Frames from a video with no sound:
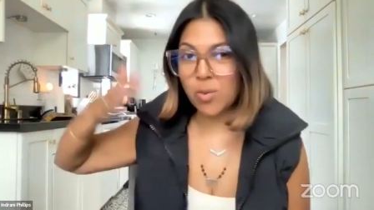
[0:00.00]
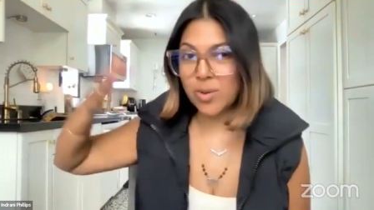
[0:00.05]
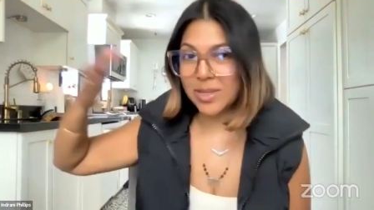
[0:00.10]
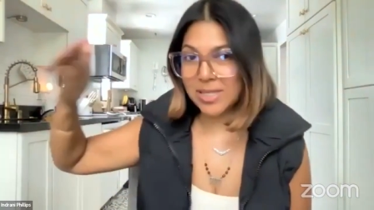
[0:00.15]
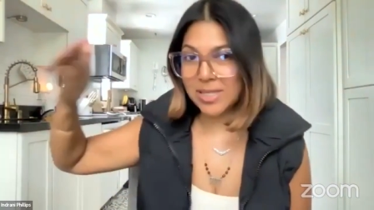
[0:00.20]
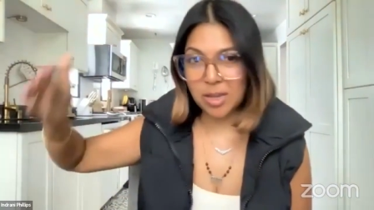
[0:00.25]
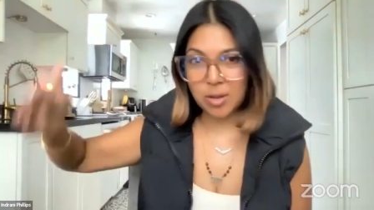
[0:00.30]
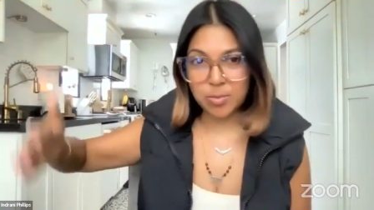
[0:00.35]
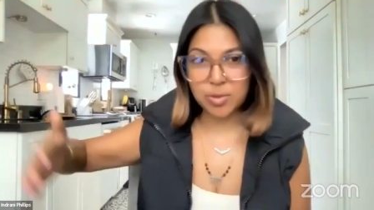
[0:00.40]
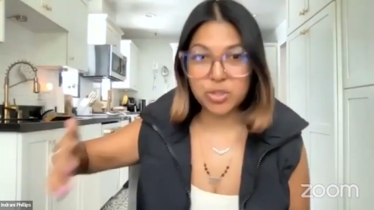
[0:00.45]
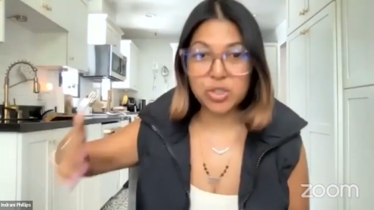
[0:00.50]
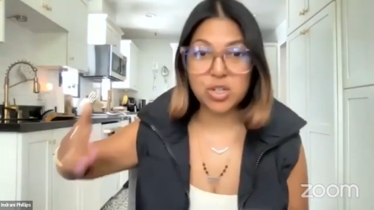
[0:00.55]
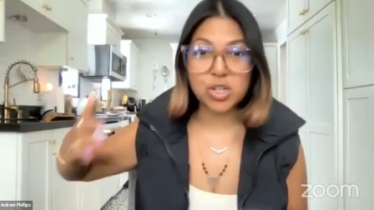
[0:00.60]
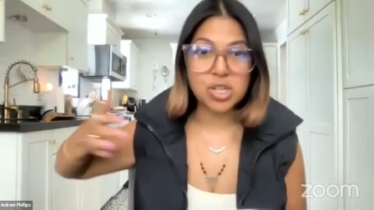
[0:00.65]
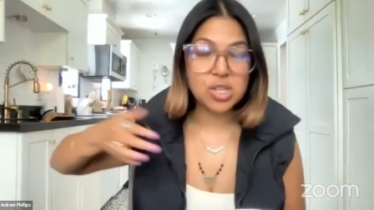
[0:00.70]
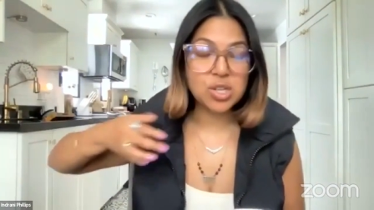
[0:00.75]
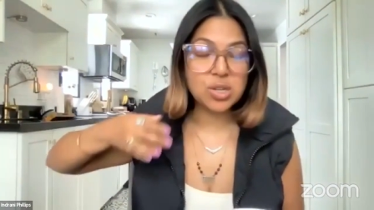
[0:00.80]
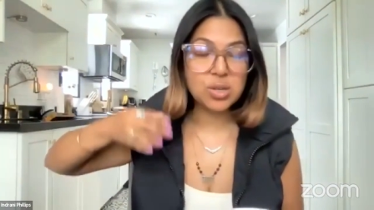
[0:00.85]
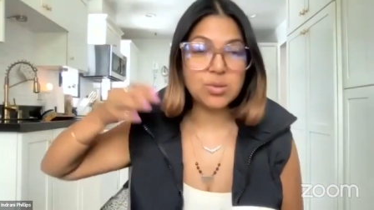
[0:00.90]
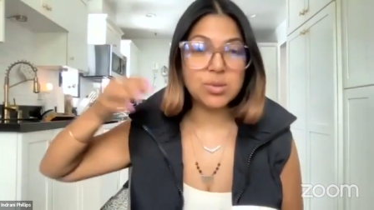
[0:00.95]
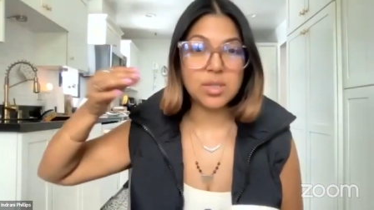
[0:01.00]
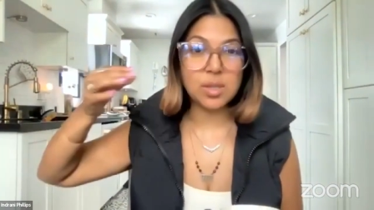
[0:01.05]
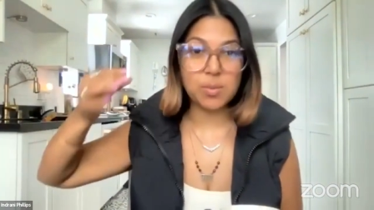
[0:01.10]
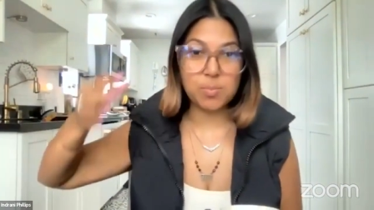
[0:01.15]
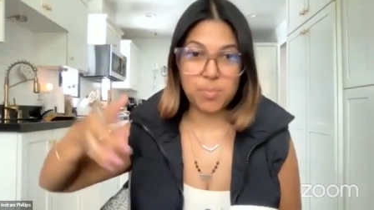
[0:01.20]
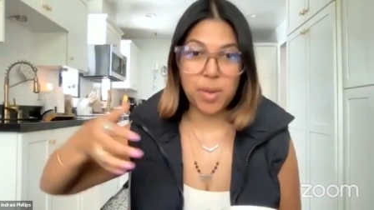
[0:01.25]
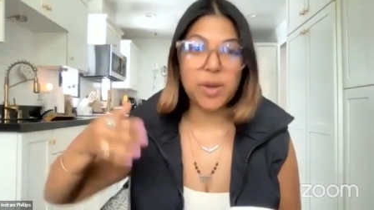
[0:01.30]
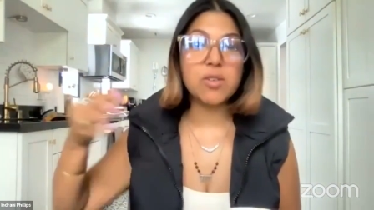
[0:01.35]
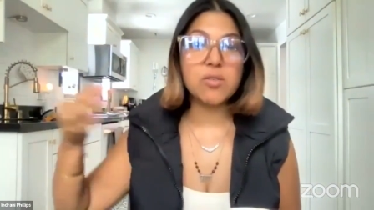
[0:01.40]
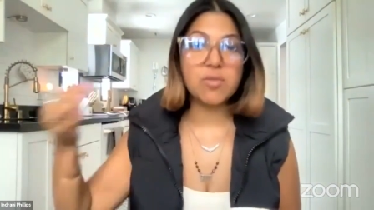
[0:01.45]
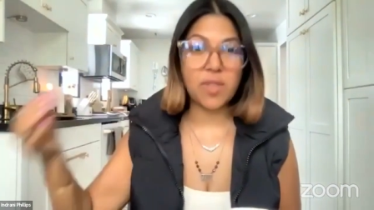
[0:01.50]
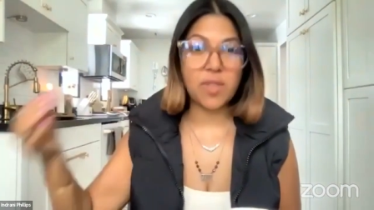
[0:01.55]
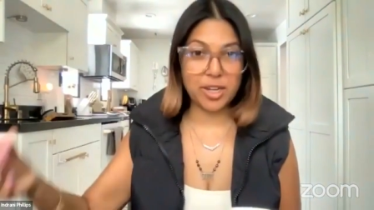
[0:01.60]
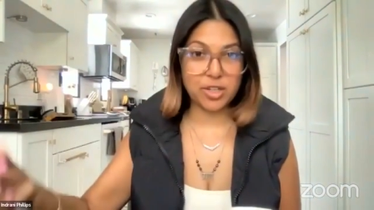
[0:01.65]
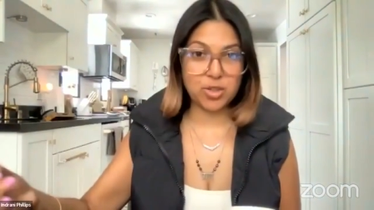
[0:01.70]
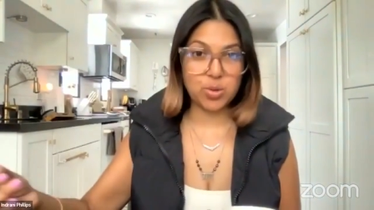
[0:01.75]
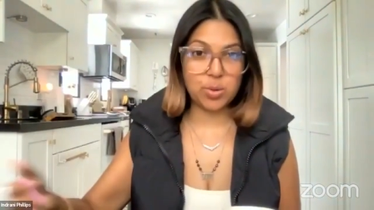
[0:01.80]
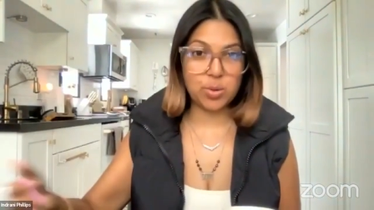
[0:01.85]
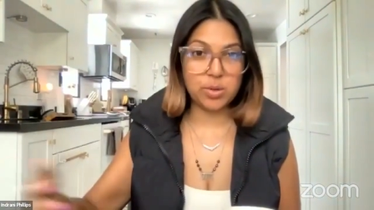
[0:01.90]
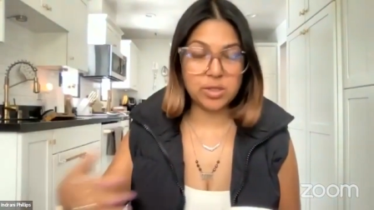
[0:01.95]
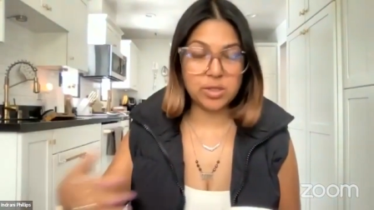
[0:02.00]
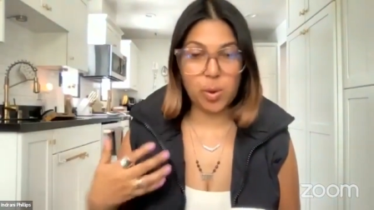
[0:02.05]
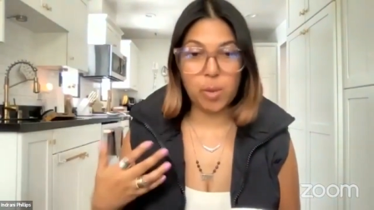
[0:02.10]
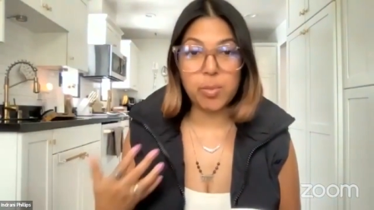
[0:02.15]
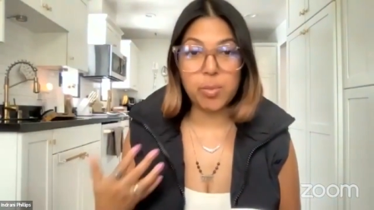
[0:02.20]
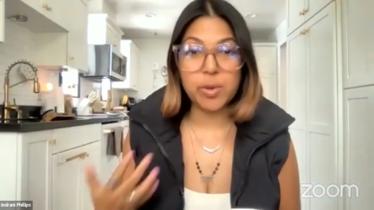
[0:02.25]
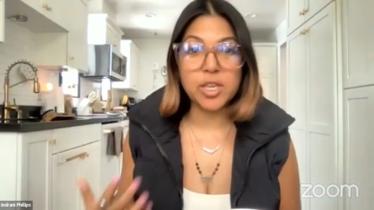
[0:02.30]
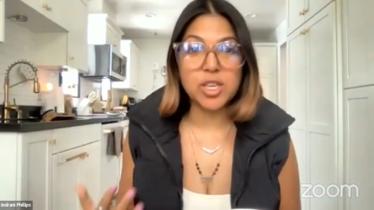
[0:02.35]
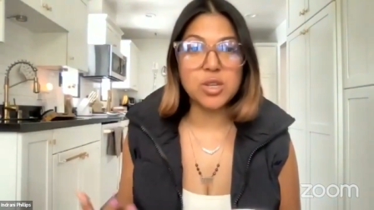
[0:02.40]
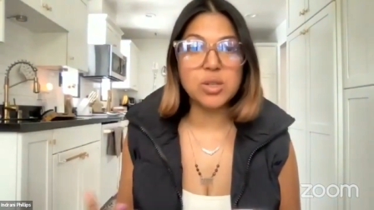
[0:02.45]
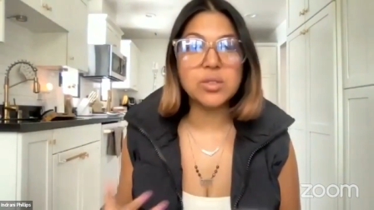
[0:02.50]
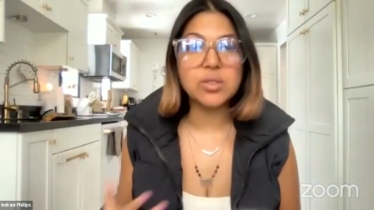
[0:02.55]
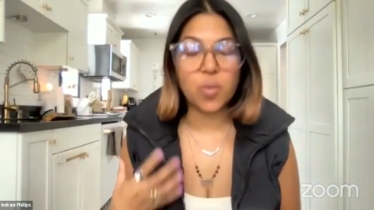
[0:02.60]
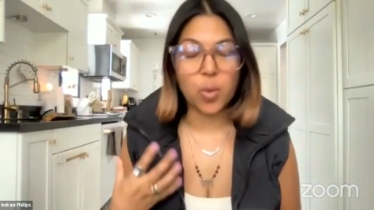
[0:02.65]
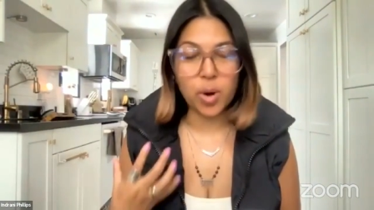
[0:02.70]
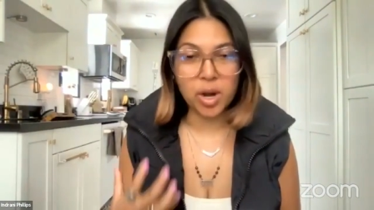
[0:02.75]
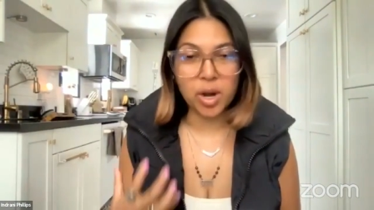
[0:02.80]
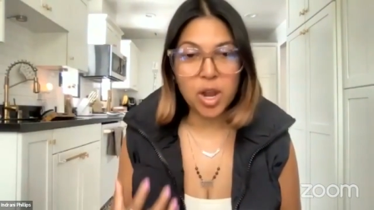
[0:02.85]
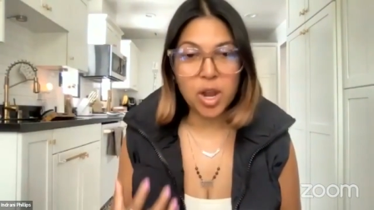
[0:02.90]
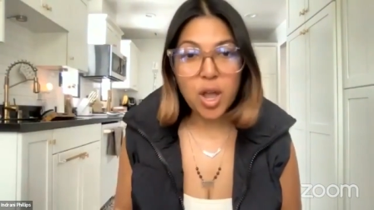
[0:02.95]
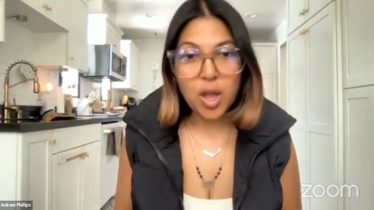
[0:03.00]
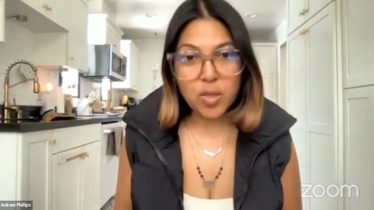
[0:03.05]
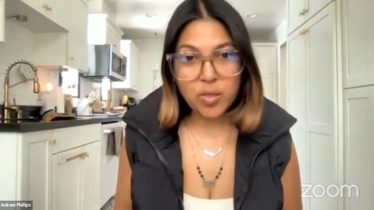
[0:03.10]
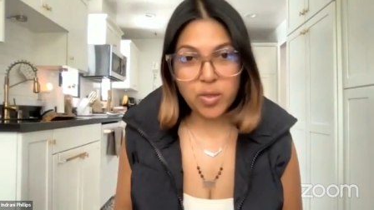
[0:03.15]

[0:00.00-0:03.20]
I wasn't able to use the butterfly tool is what we use for